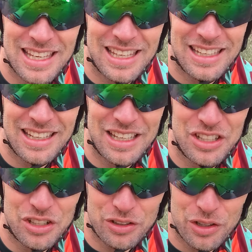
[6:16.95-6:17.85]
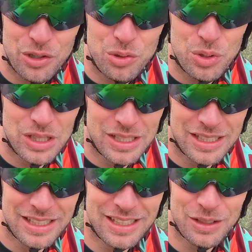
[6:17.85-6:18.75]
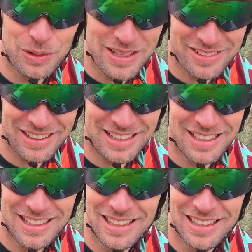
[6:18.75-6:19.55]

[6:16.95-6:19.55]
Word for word: and Enduro Racing,